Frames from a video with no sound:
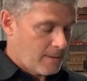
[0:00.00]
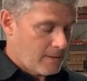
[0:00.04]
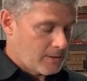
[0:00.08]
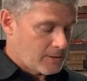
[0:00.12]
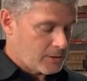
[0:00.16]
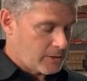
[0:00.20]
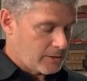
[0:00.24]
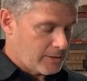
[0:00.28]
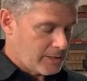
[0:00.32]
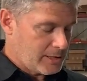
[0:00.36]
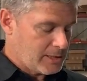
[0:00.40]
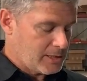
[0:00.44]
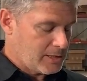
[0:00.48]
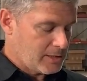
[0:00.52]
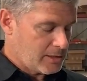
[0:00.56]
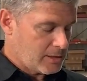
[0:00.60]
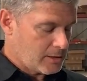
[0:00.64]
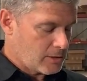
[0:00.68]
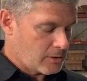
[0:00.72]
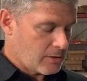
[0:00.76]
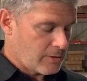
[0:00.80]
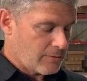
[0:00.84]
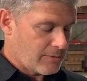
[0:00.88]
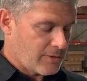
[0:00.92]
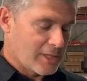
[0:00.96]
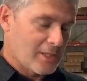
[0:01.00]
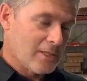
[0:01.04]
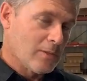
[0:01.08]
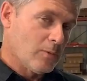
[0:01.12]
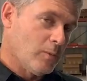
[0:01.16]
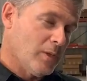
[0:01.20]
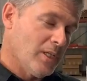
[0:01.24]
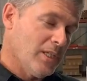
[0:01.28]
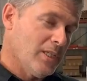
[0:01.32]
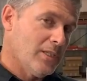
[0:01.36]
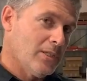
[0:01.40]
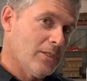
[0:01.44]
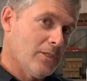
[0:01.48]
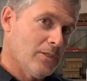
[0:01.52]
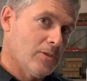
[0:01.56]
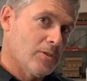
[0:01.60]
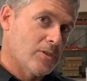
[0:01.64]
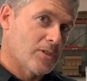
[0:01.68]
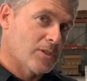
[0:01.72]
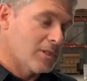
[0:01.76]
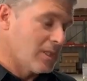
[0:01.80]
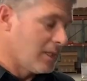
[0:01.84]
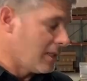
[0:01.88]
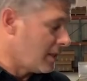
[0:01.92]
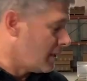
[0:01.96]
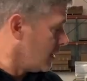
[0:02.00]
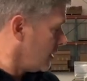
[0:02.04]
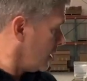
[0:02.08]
So this is the sort of thing that we use.